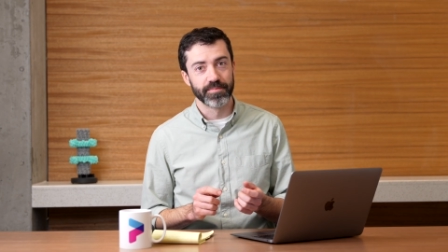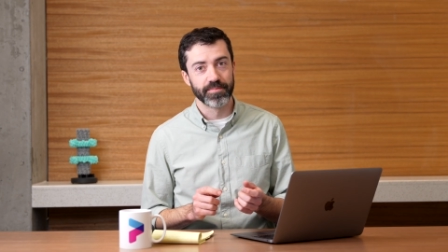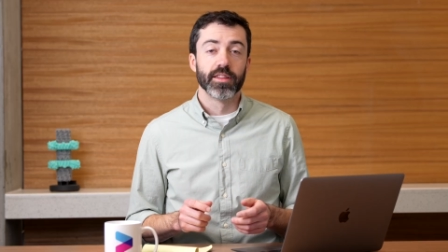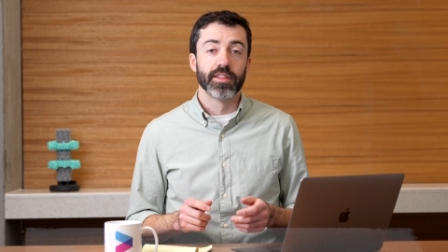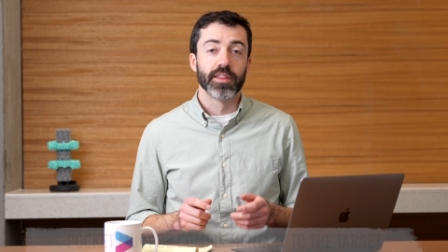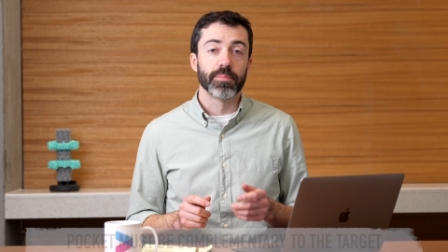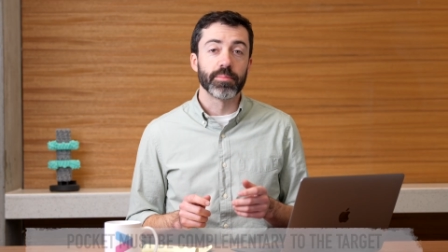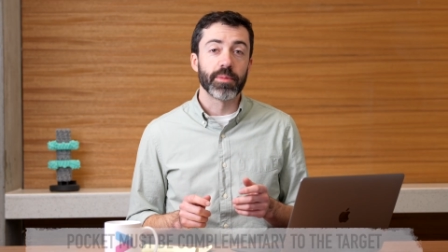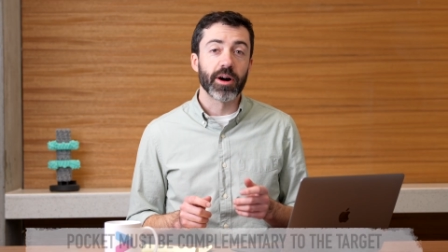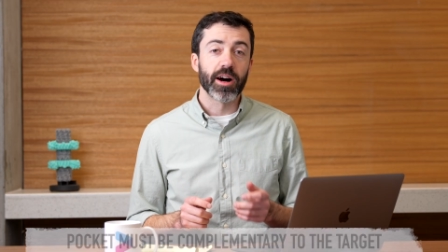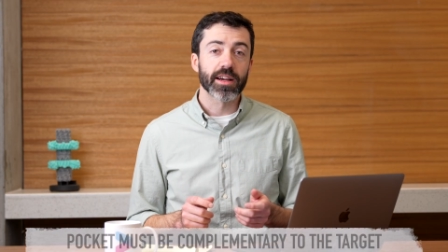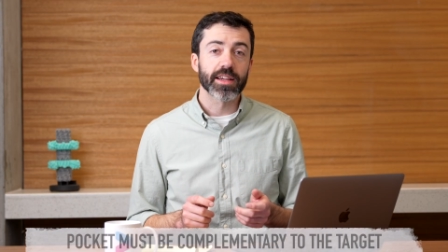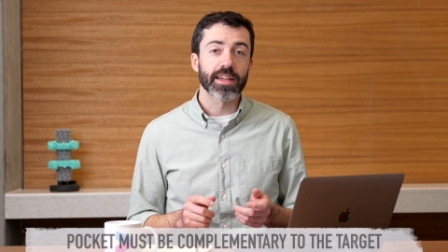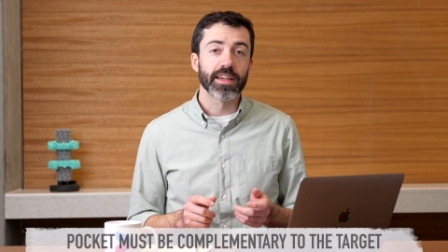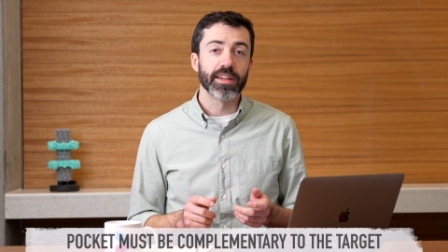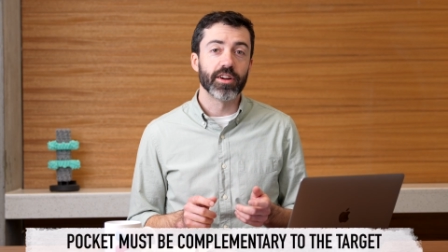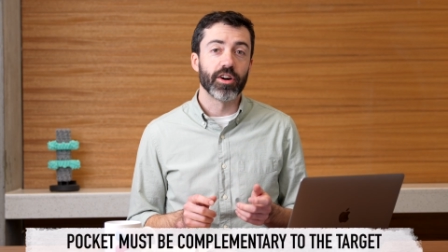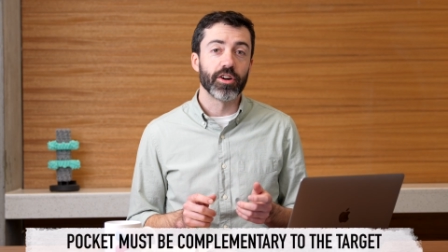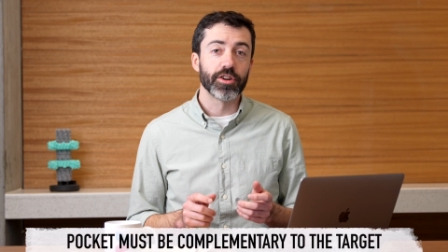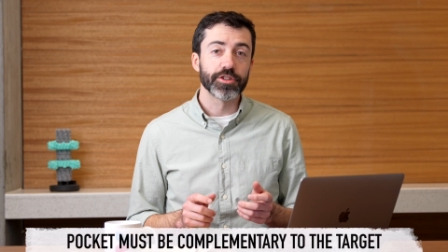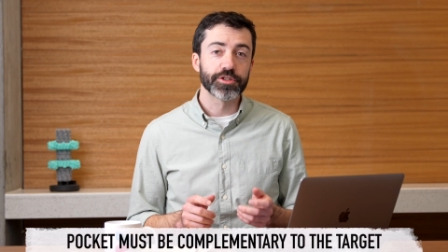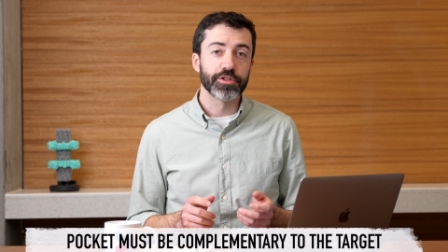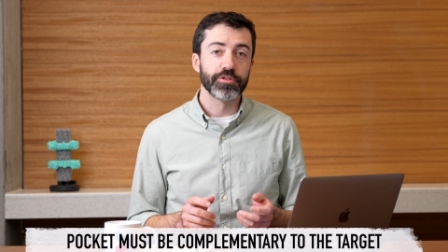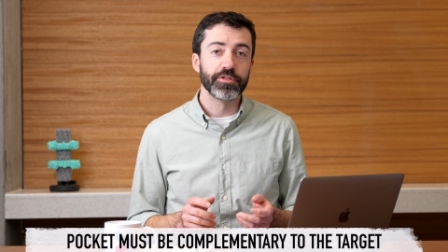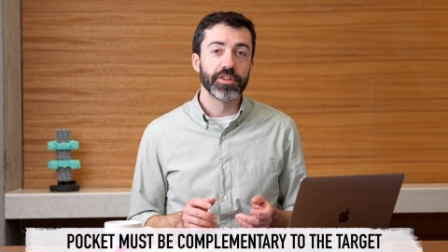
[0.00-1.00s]
The pocket
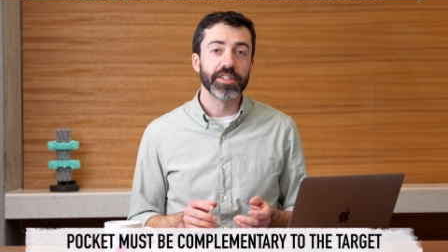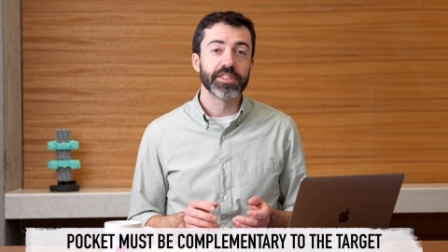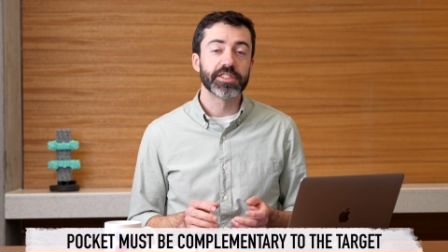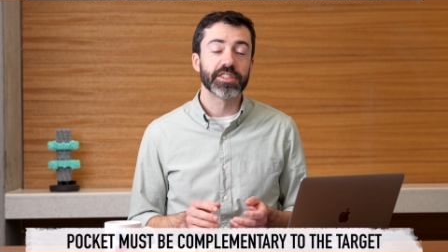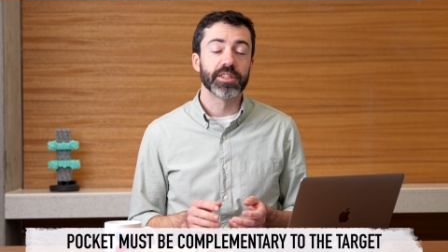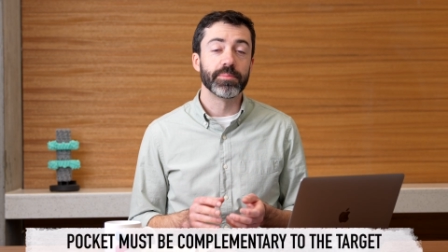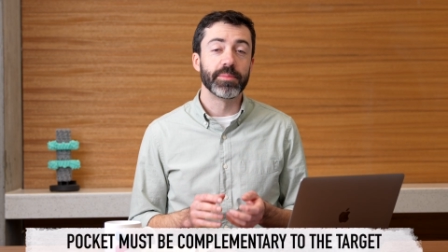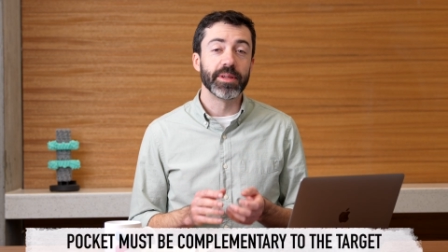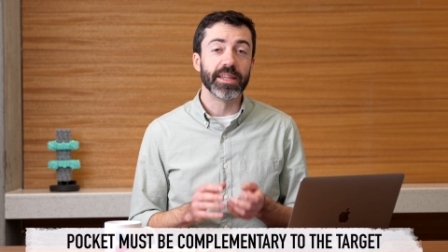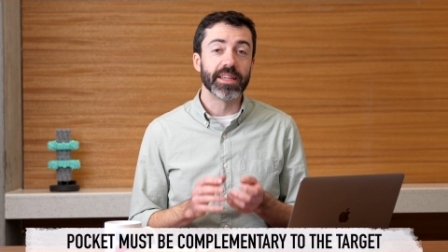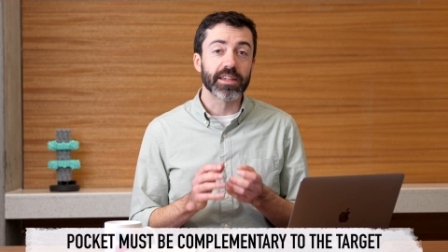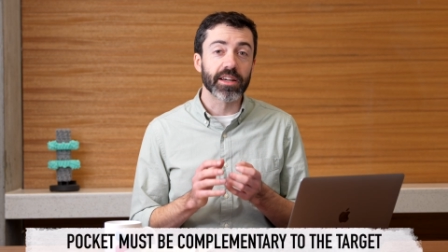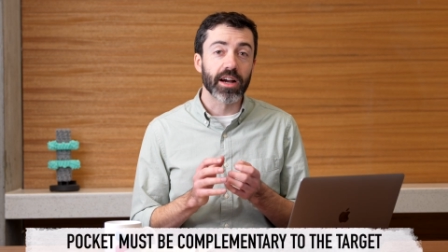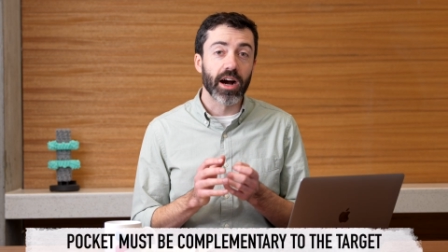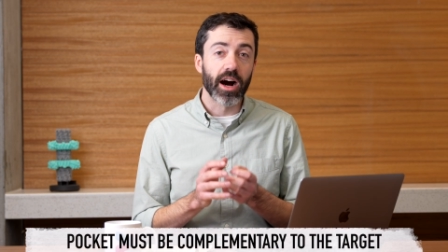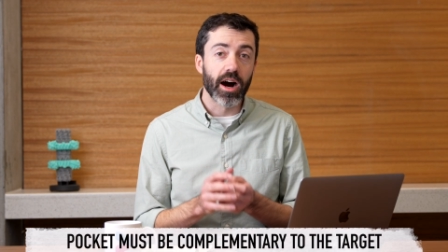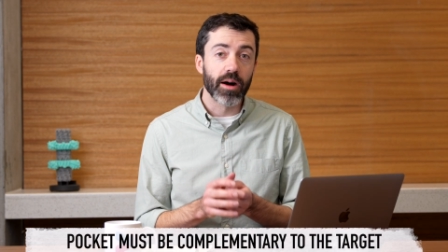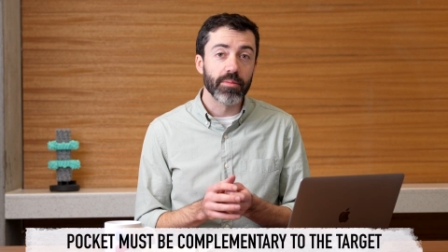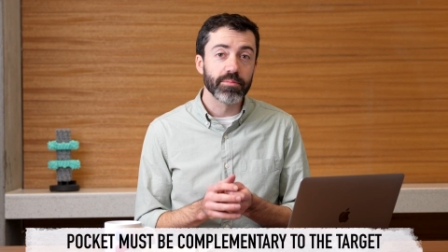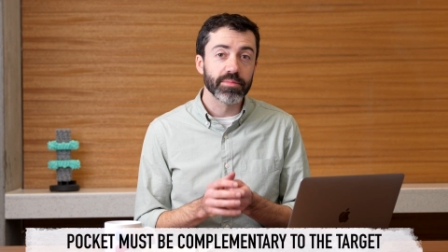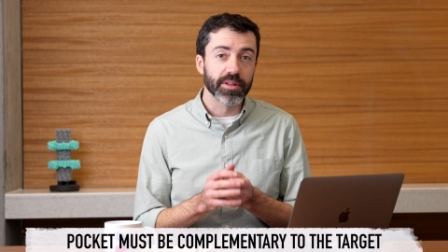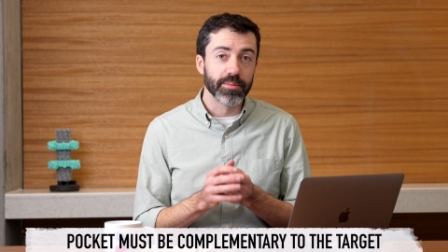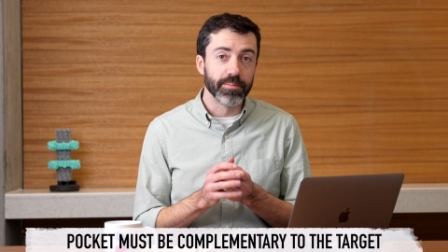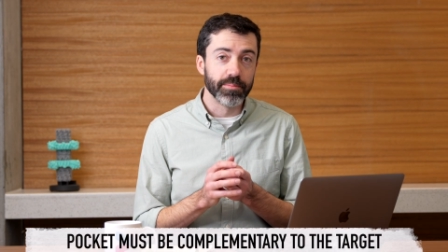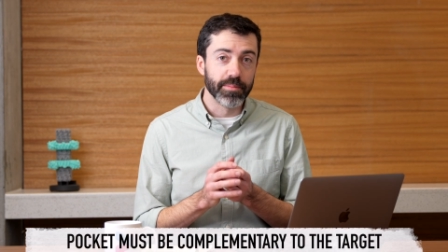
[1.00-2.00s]
also needs to be
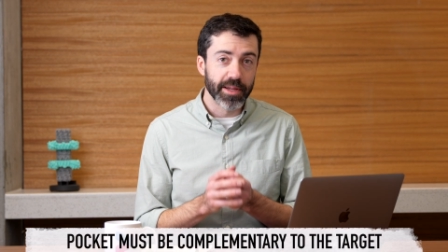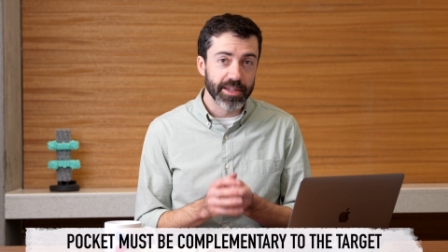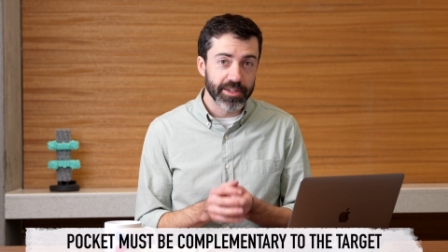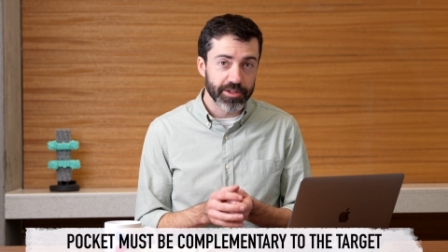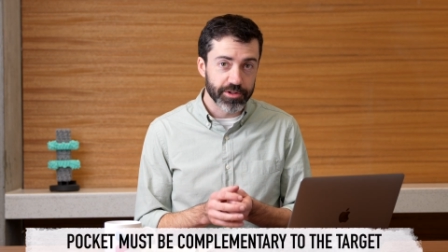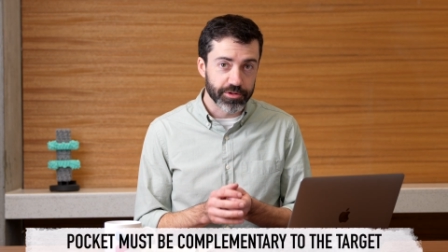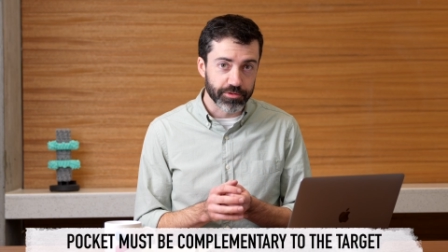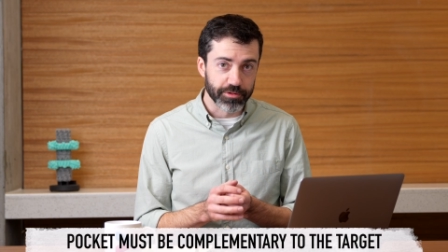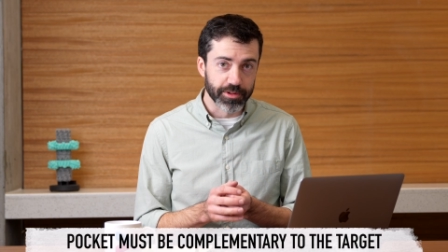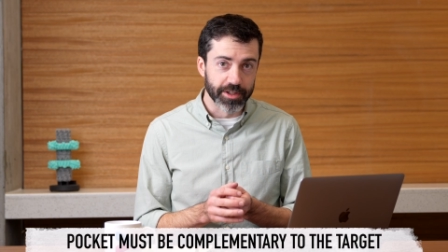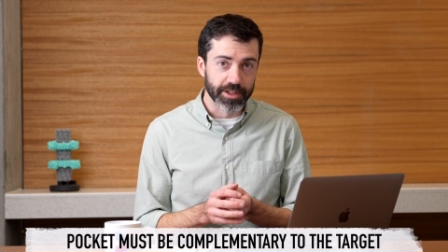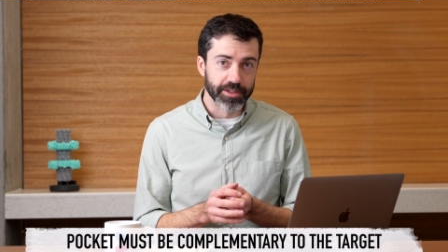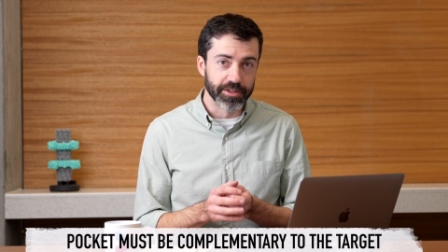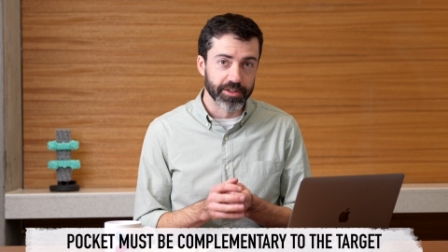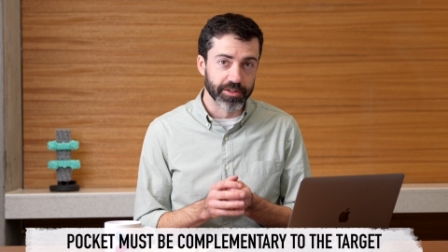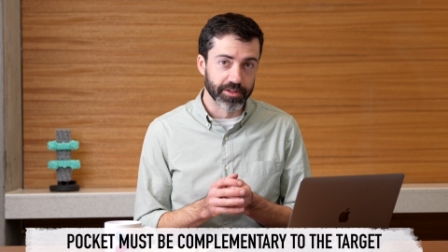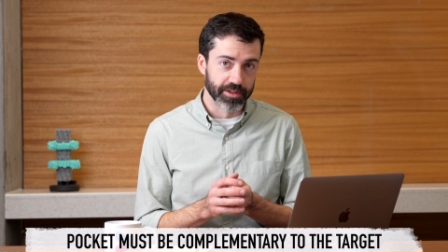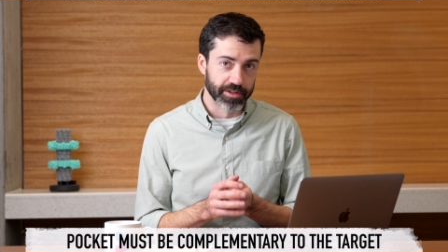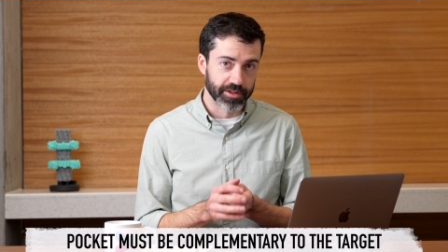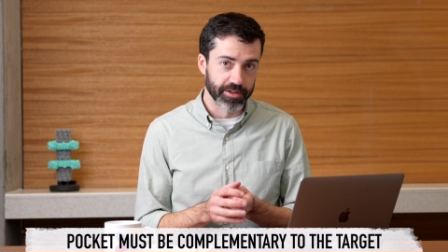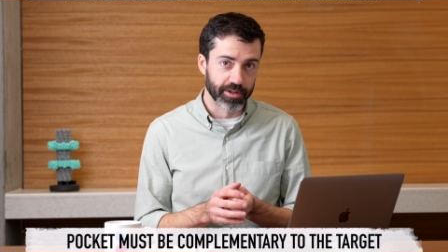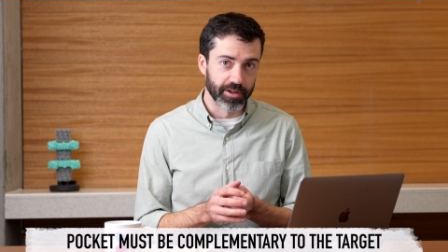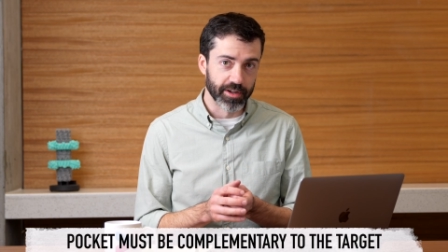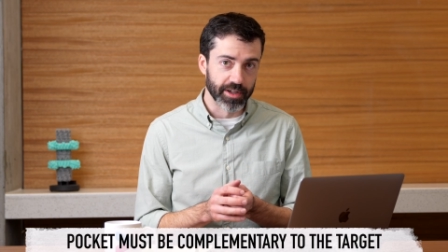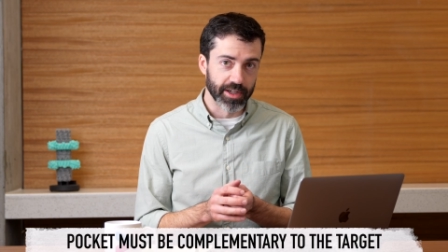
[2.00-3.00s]
complementary to the
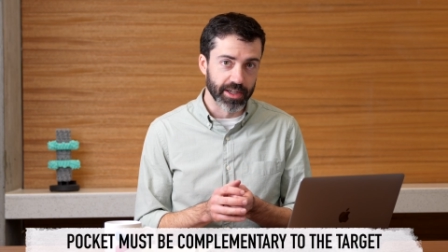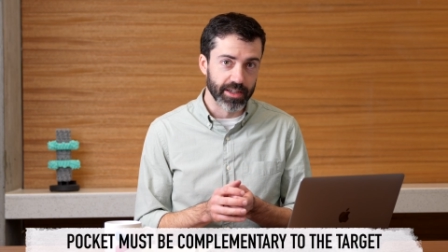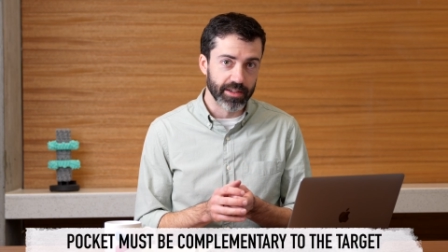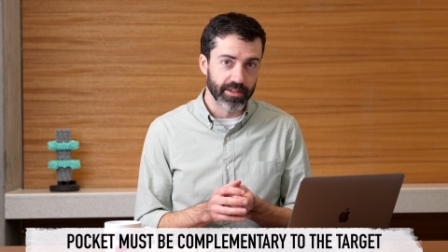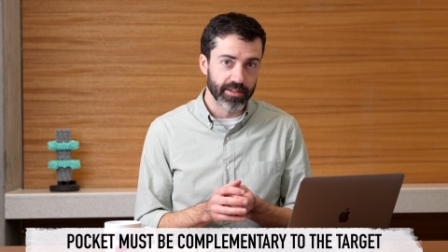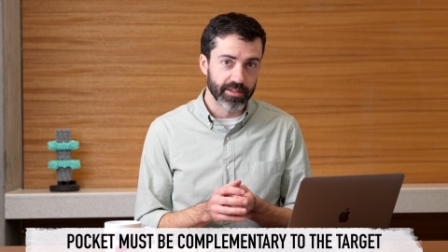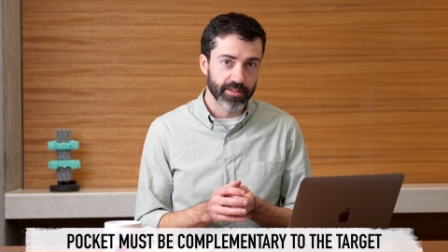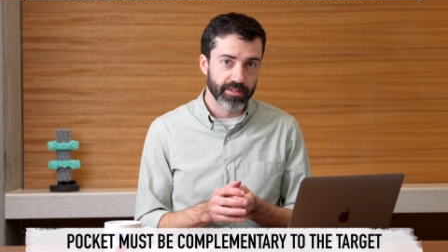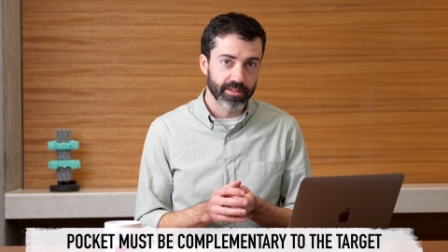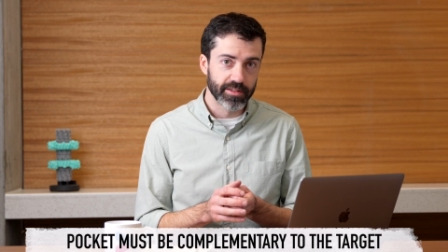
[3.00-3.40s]
target.